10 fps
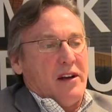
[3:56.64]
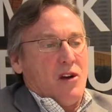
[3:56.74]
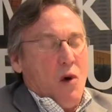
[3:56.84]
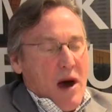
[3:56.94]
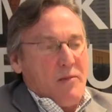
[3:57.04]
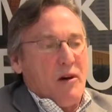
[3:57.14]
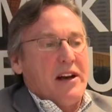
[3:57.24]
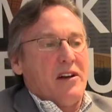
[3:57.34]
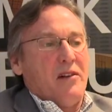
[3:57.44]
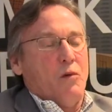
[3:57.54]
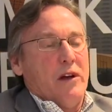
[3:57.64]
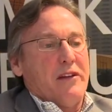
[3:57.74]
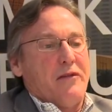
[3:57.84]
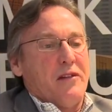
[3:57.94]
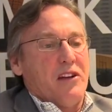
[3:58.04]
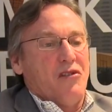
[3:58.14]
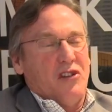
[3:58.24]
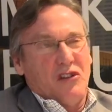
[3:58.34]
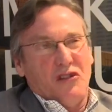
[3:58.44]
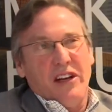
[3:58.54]
cooperate with
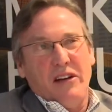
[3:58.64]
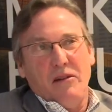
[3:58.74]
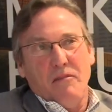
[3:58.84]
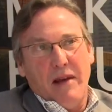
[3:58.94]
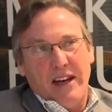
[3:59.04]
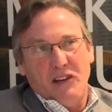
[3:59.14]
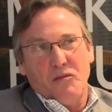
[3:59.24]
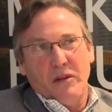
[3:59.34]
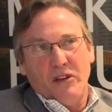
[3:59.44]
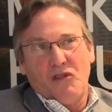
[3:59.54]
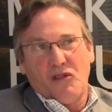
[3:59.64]
existing management